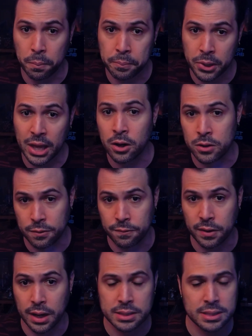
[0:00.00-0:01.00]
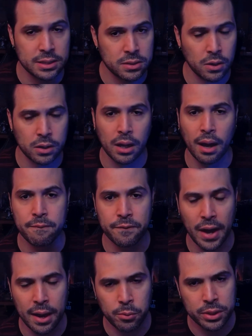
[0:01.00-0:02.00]
player defines. Says, look, I'm
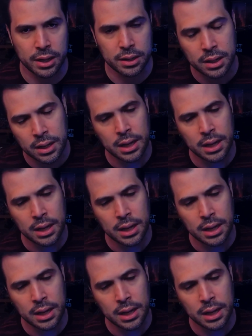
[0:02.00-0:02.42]
fine with it.